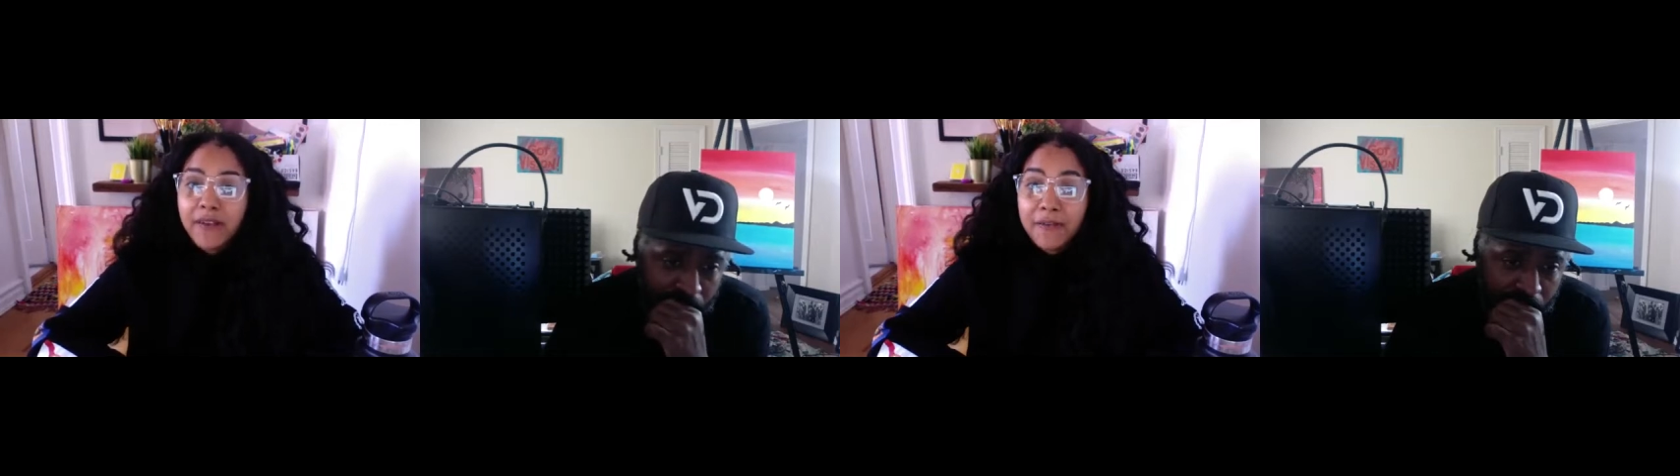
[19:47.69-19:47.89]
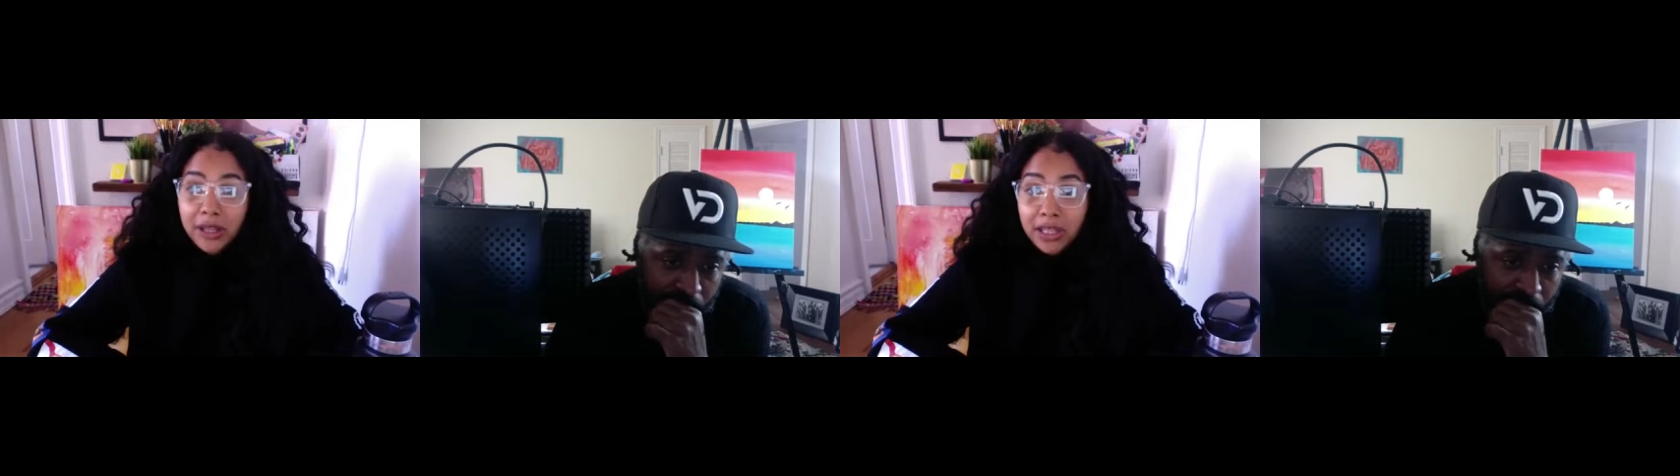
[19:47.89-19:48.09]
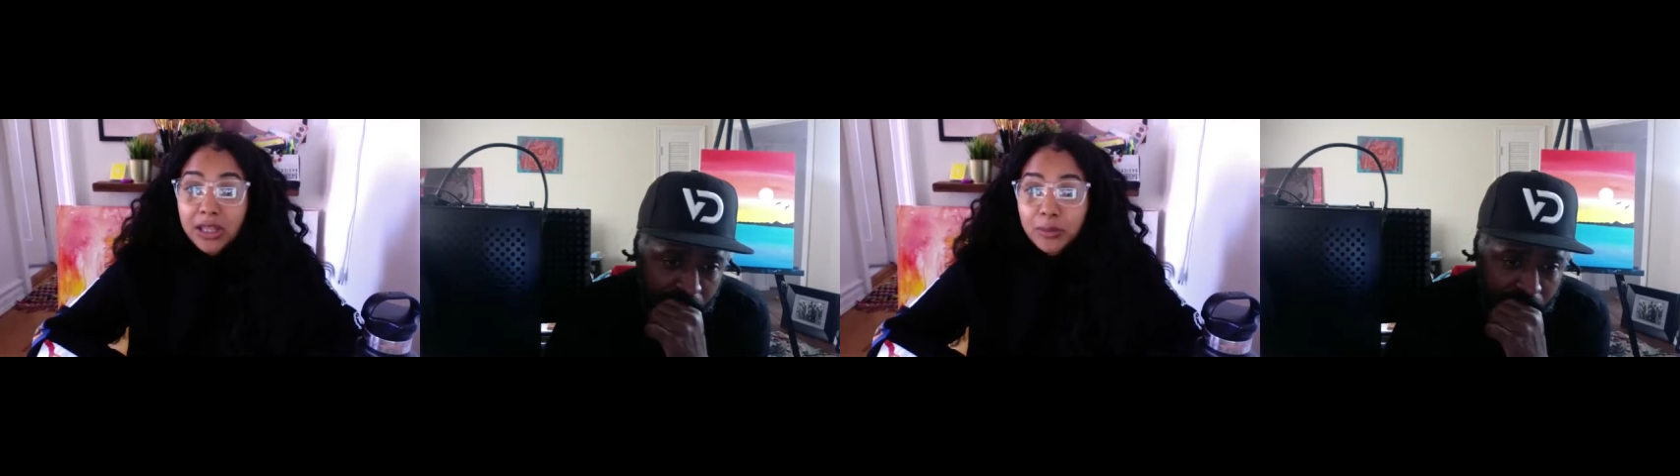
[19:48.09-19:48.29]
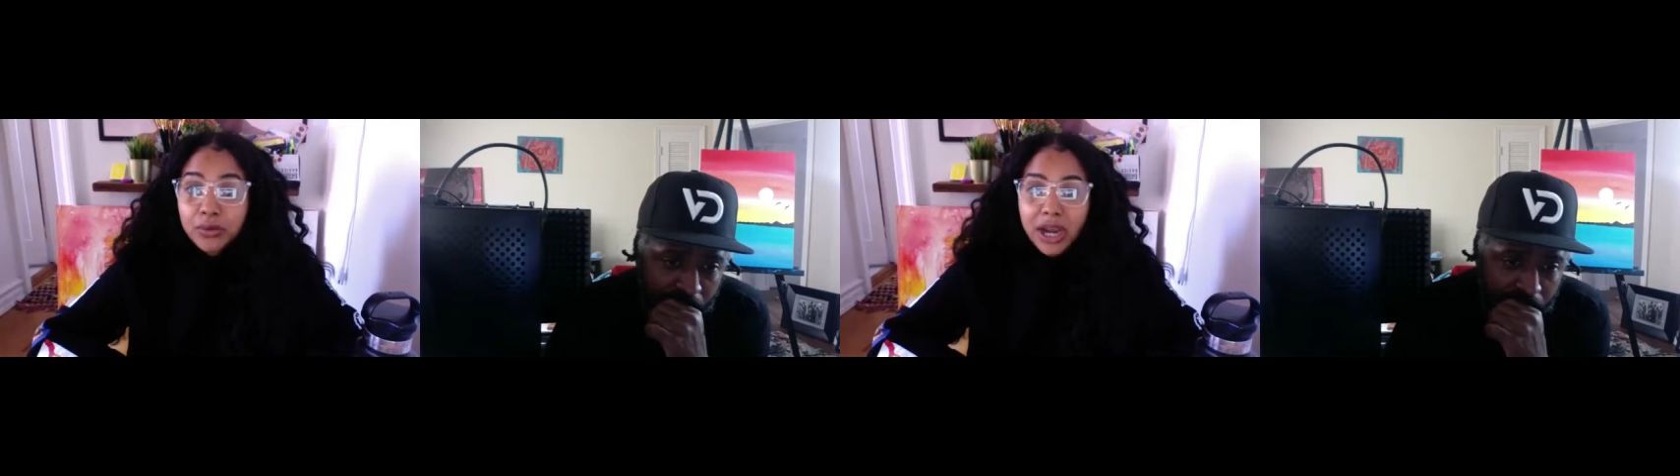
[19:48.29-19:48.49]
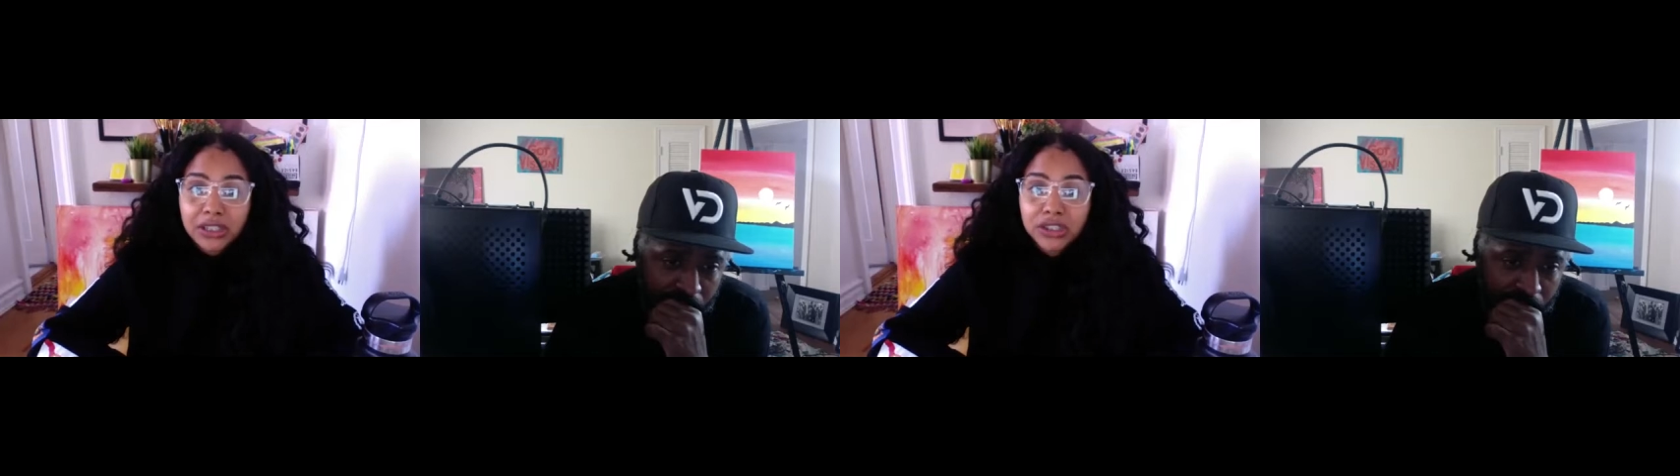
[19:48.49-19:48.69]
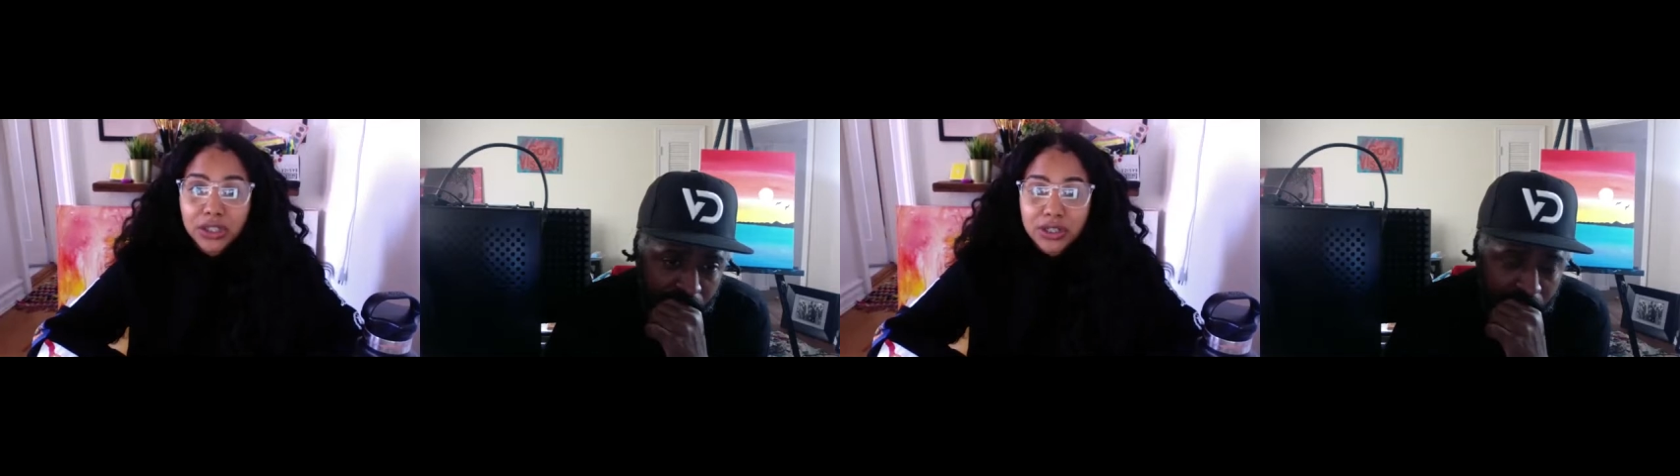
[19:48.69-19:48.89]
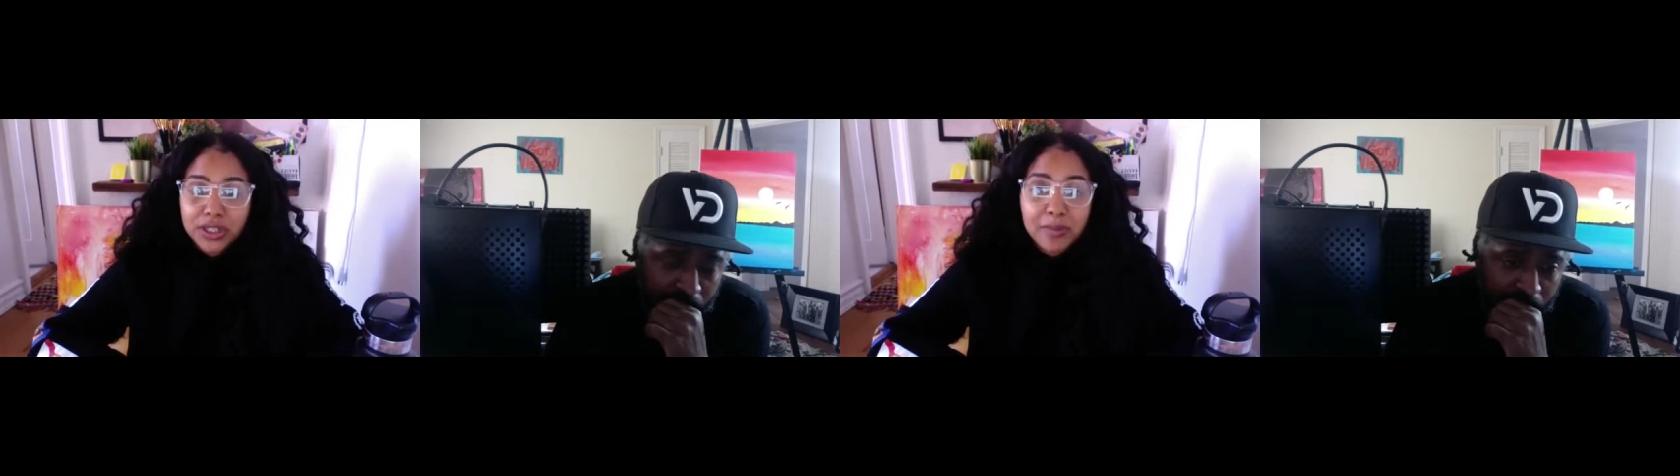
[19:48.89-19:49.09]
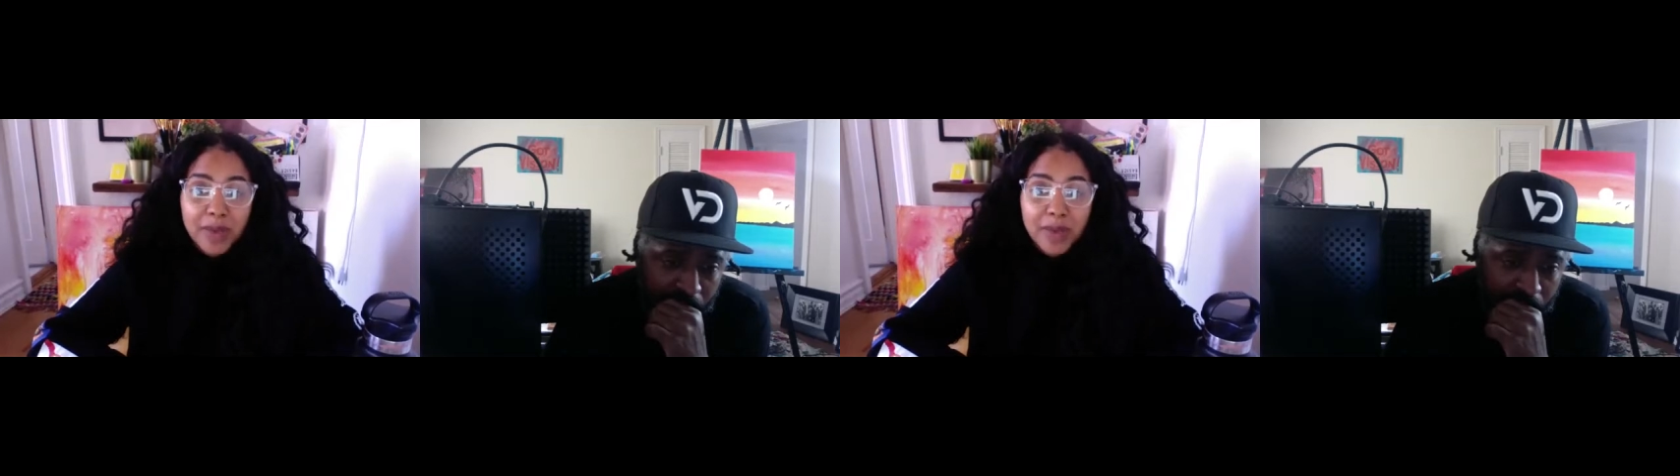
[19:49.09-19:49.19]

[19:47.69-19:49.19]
feeling the pressure to